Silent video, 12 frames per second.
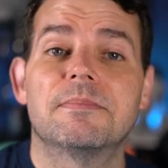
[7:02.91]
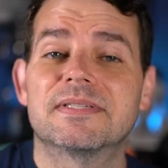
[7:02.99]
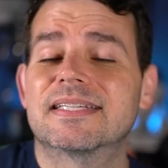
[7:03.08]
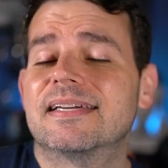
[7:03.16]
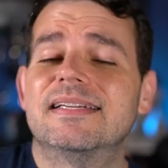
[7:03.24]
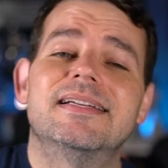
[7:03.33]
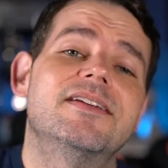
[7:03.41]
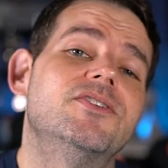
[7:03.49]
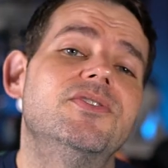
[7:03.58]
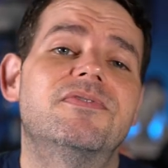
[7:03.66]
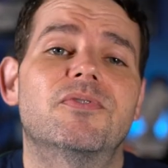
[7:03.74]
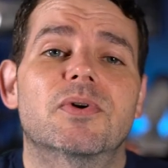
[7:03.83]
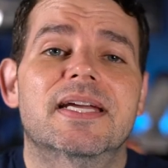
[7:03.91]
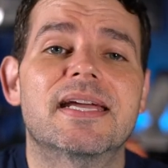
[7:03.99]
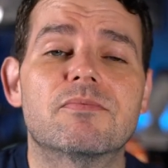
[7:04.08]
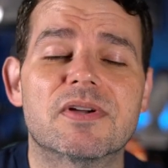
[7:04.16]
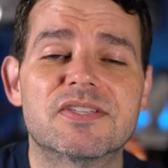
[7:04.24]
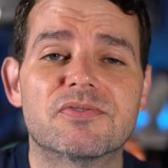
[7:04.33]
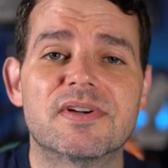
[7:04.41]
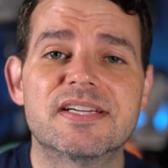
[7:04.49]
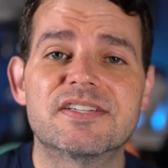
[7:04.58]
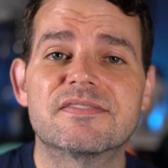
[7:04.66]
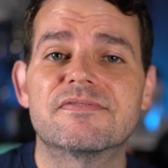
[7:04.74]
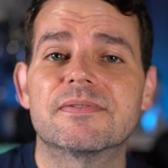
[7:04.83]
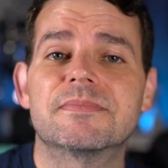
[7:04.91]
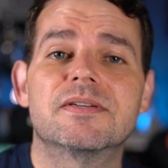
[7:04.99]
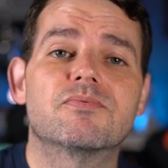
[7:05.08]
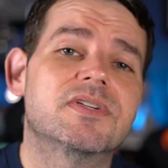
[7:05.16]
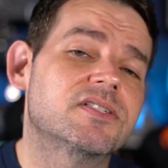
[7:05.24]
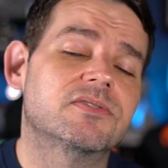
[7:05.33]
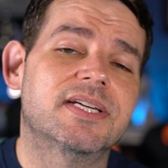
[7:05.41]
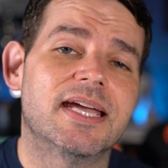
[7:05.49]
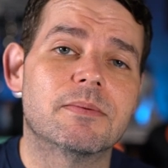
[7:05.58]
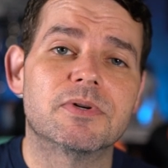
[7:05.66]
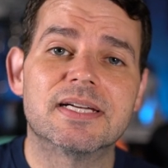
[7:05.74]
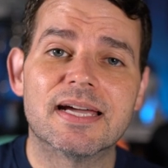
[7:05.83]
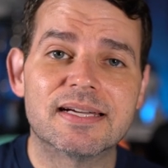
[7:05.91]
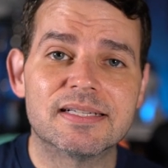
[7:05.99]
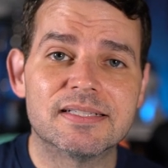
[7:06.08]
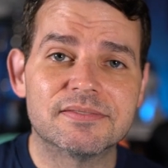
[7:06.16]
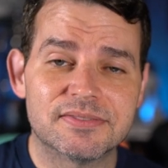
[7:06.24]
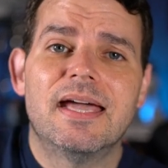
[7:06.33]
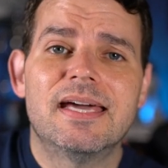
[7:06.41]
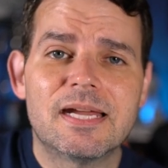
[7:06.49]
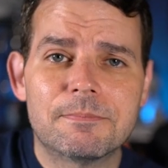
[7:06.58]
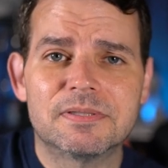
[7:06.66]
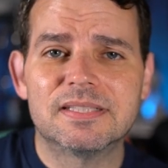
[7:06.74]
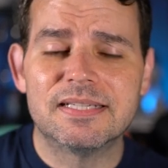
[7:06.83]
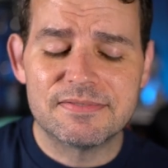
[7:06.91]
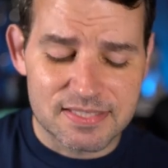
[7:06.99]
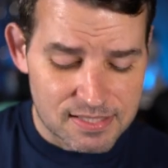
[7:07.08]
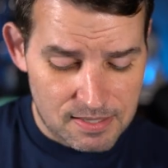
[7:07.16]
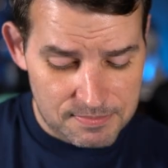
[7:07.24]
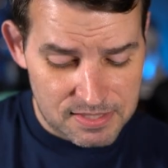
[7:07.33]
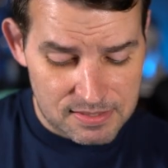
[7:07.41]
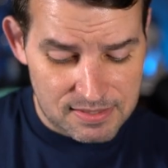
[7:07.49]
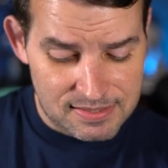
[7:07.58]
But it's getting a new 4K restoration from the original camera negative, and I believe it's coming.